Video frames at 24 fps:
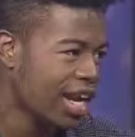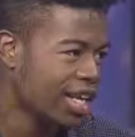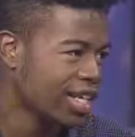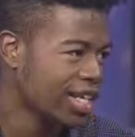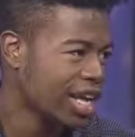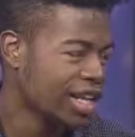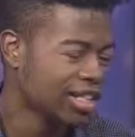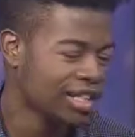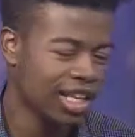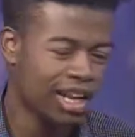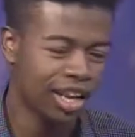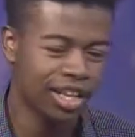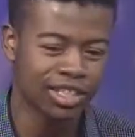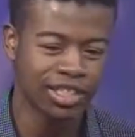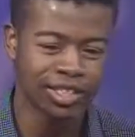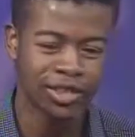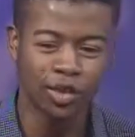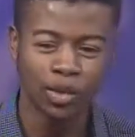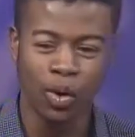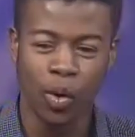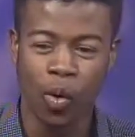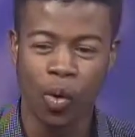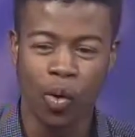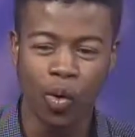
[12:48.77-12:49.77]
And it has a lot
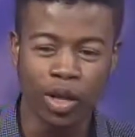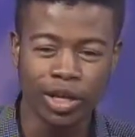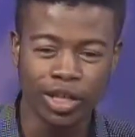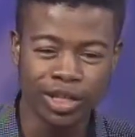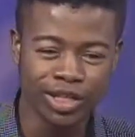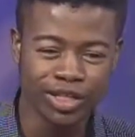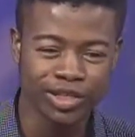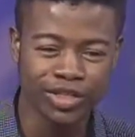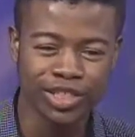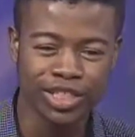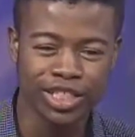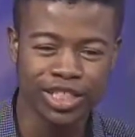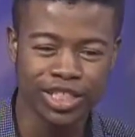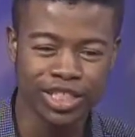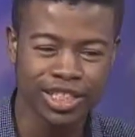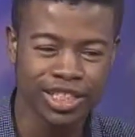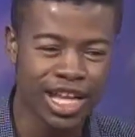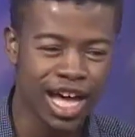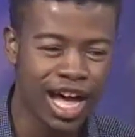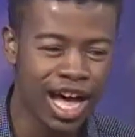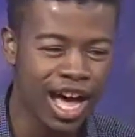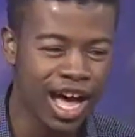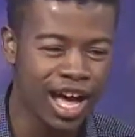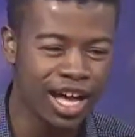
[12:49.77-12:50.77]
of toiletries
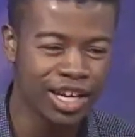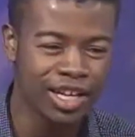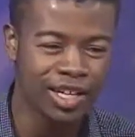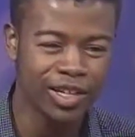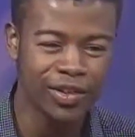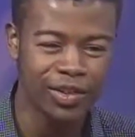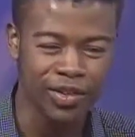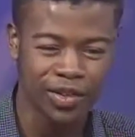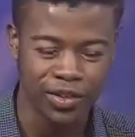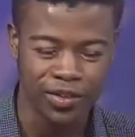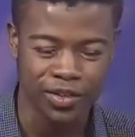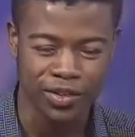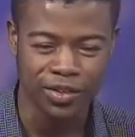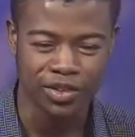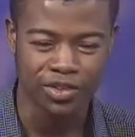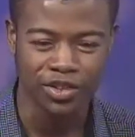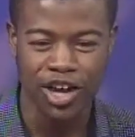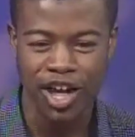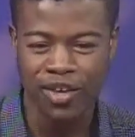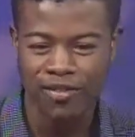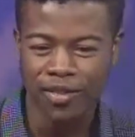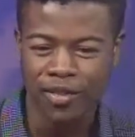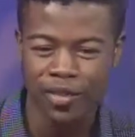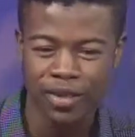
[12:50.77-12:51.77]
that, you know, you could
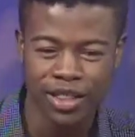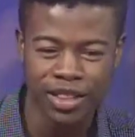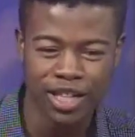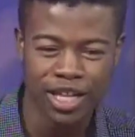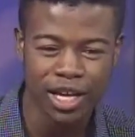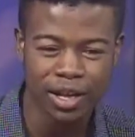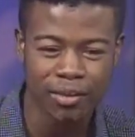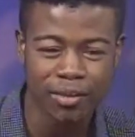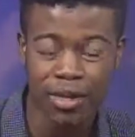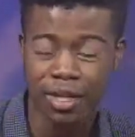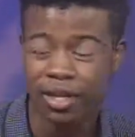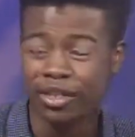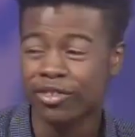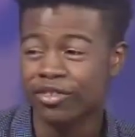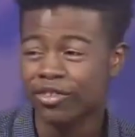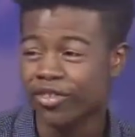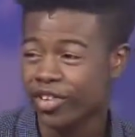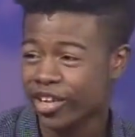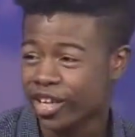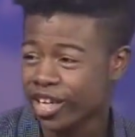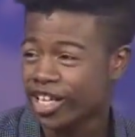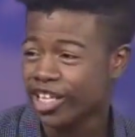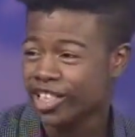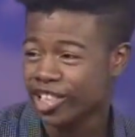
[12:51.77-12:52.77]
travel with them in
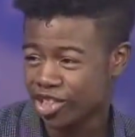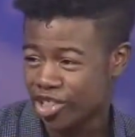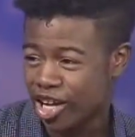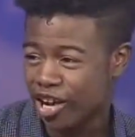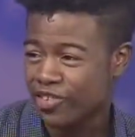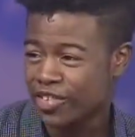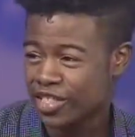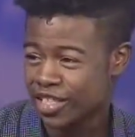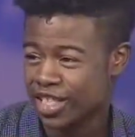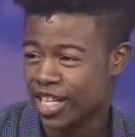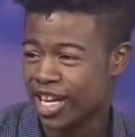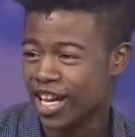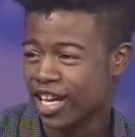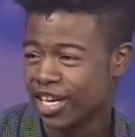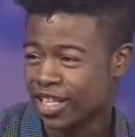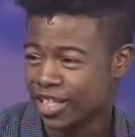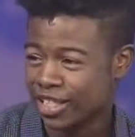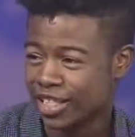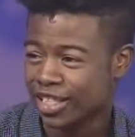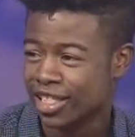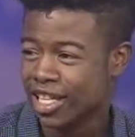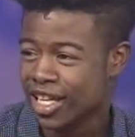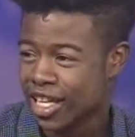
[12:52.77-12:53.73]
very nice travel size.